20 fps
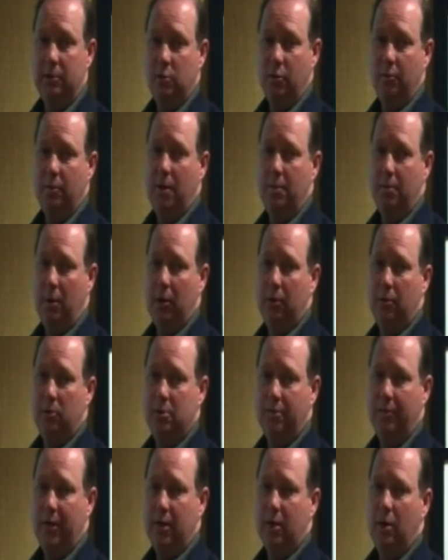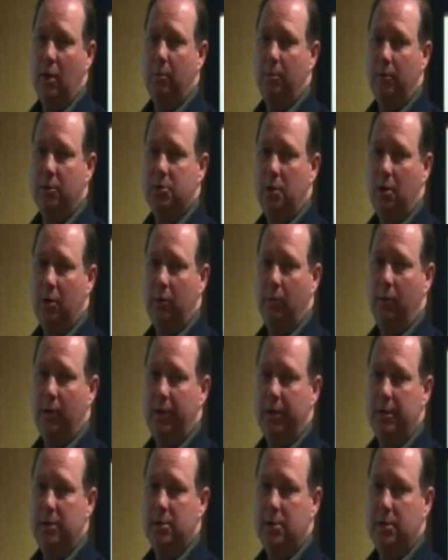Two of my partners have had carpal tunnel
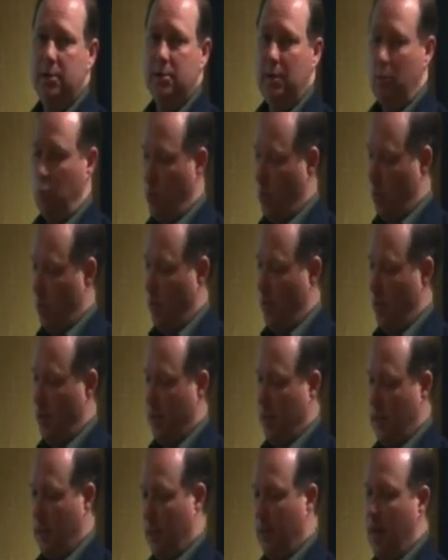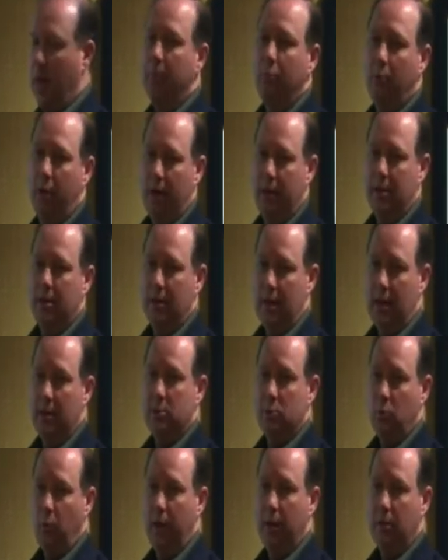releases on 1 week and they were operating the
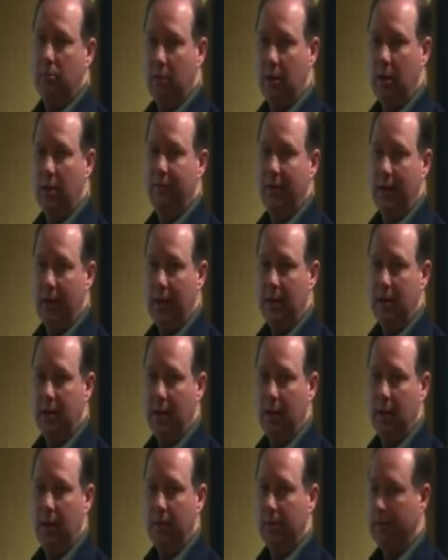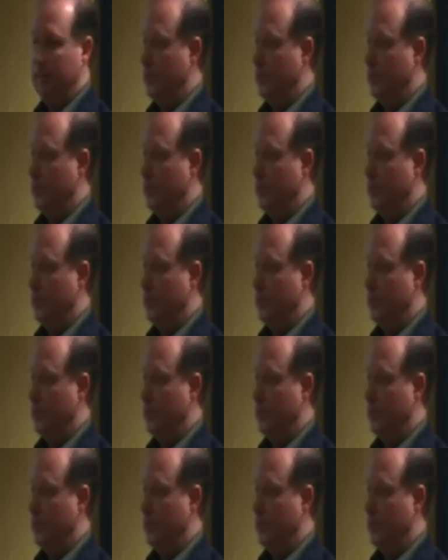next week, to give you an idea.